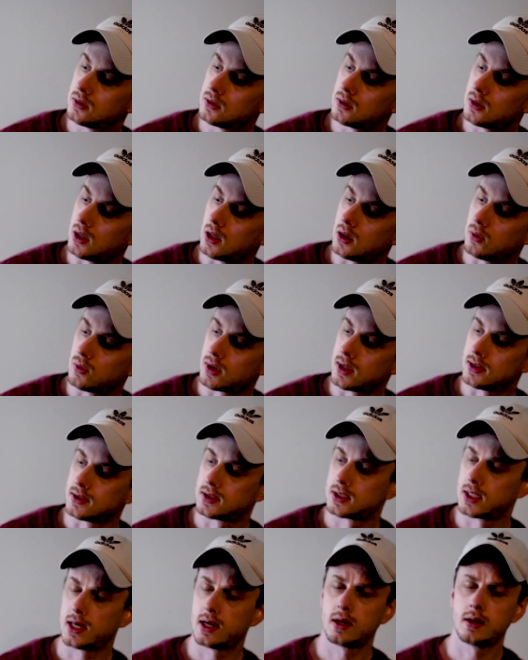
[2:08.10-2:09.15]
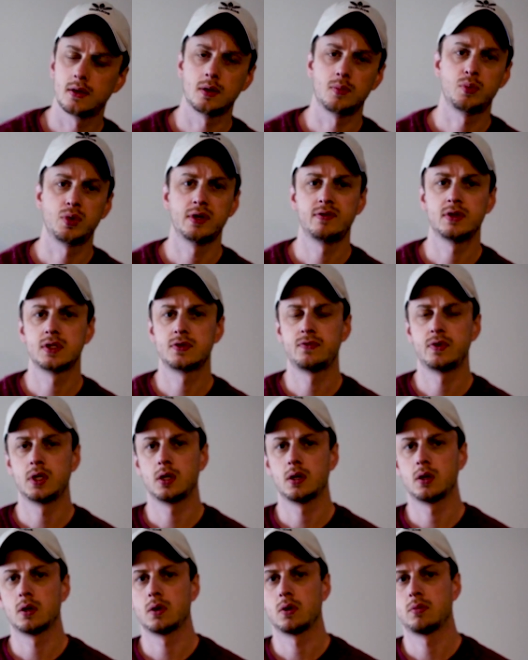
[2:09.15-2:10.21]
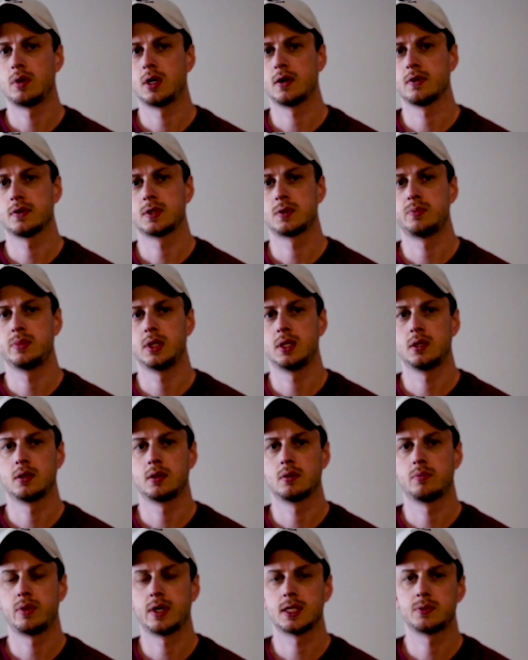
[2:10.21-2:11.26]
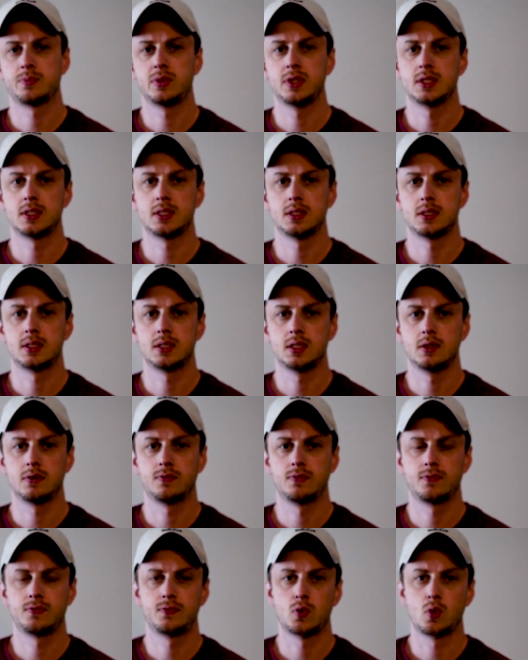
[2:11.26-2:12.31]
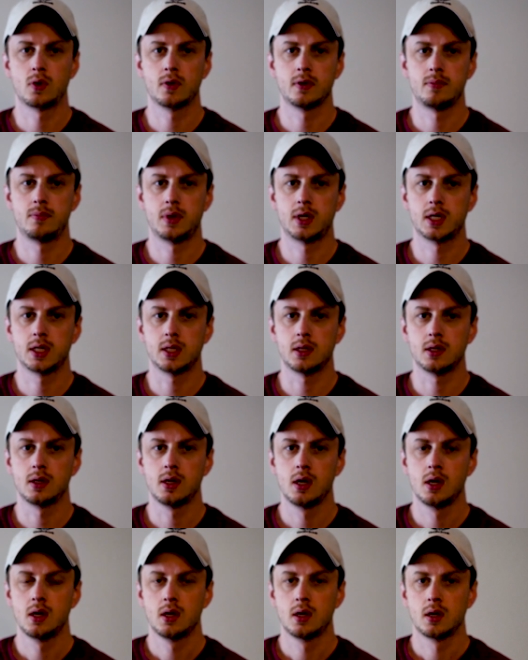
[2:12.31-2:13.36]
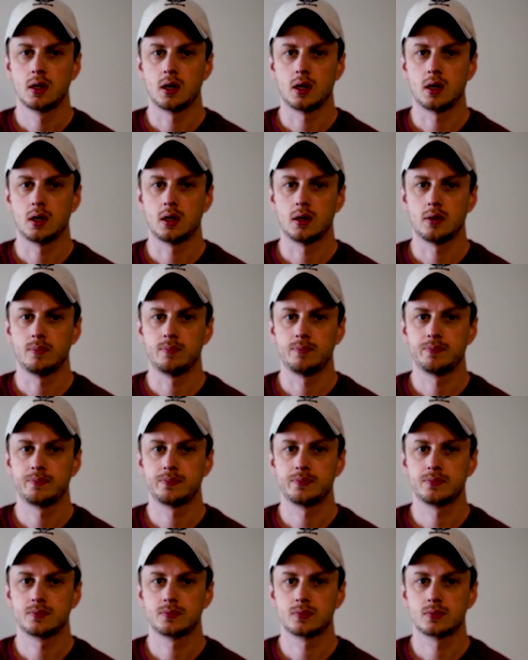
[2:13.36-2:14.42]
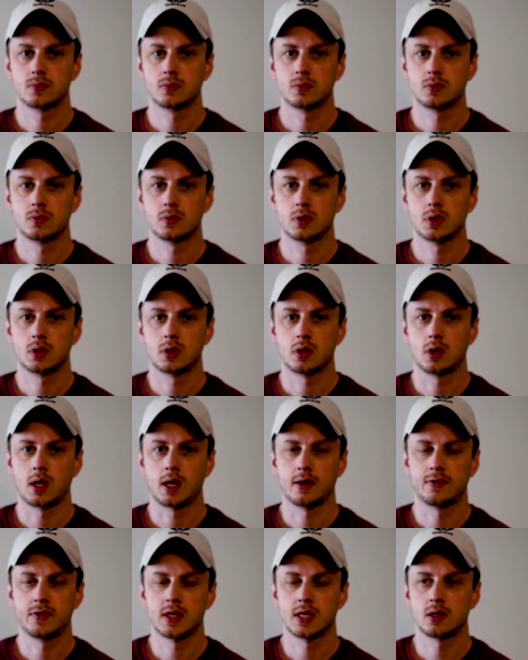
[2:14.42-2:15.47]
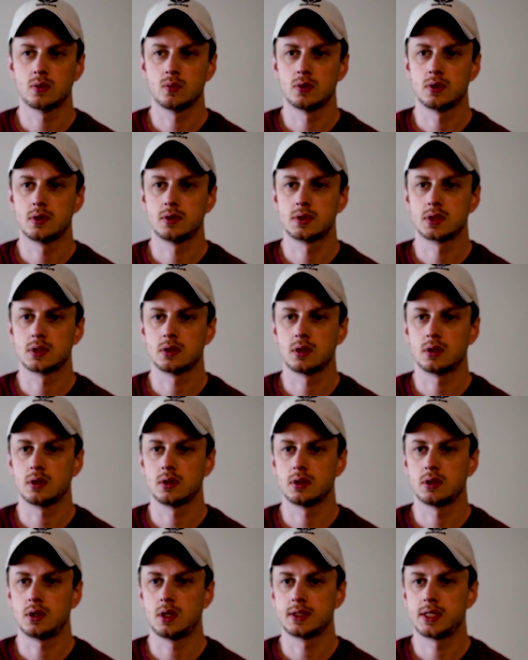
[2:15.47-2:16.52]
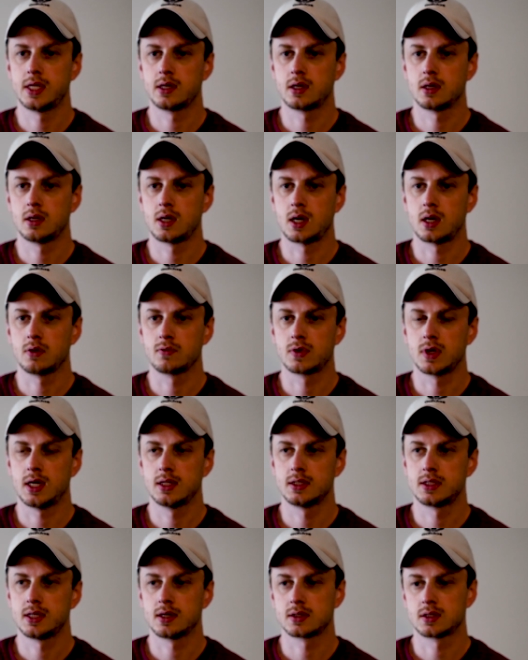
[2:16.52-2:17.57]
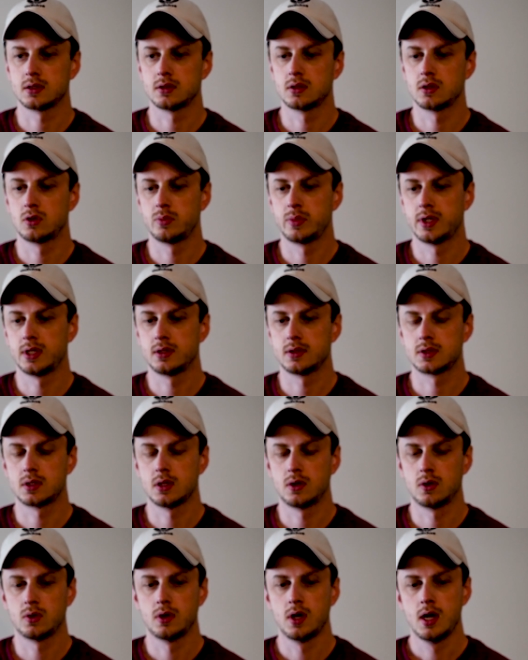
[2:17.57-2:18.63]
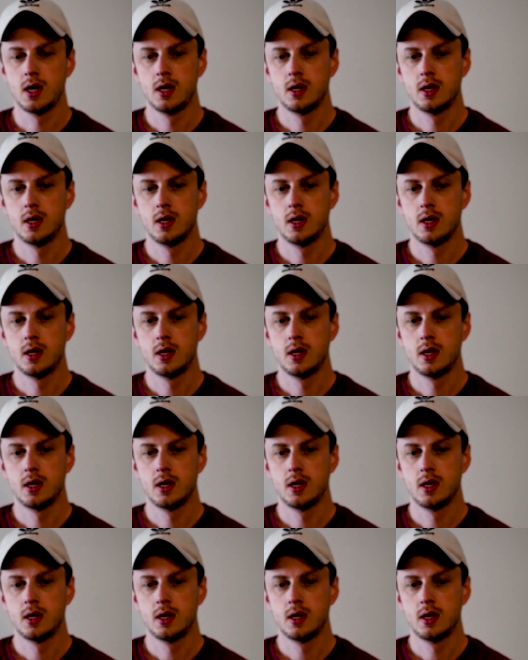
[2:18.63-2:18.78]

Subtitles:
what I said in the previous video about this being the best PCC for the money, I think it was taken out of context a little bit. So